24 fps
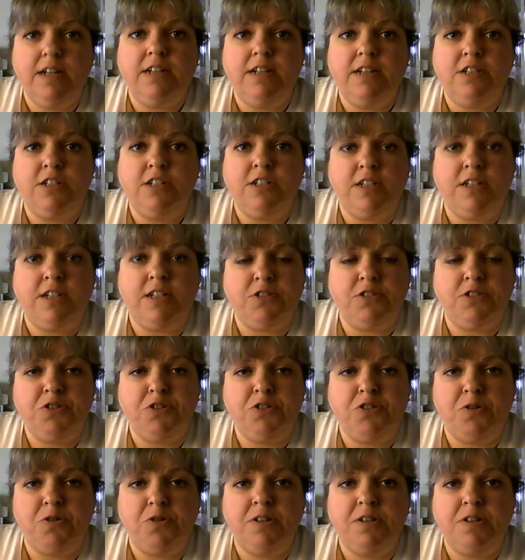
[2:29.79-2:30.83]
She does her
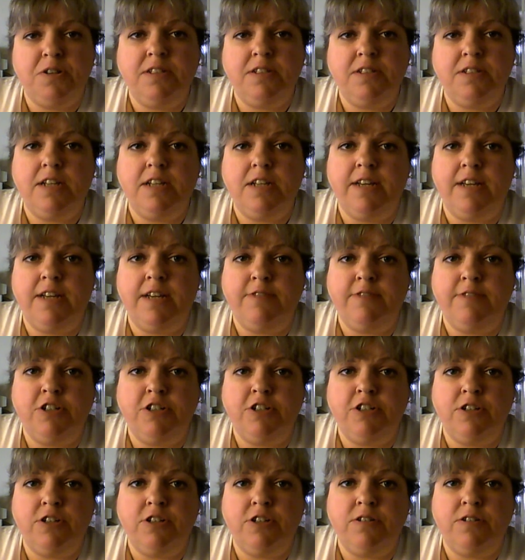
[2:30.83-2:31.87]
chores in
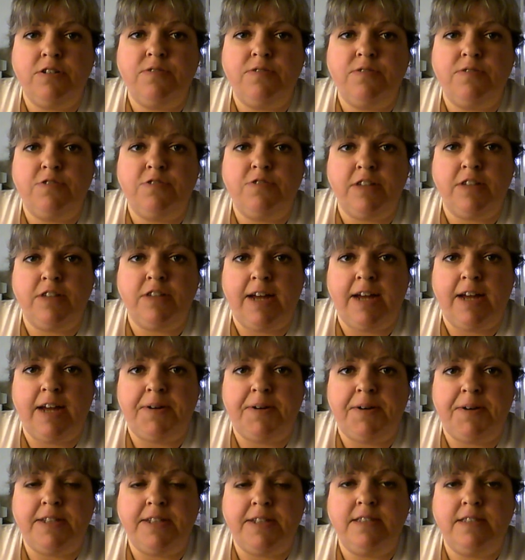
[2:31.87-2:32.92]
return for
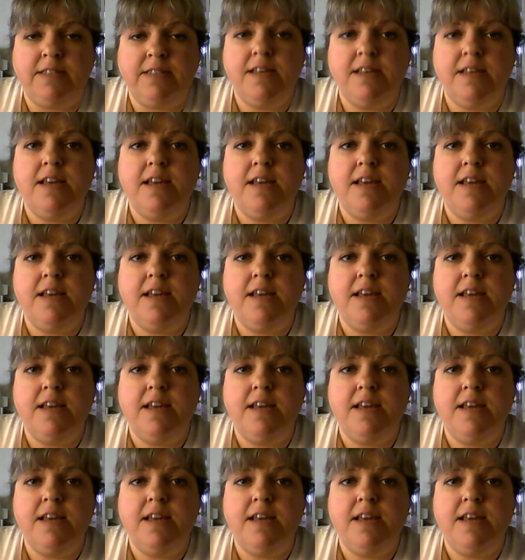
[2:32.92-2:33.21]
allowance,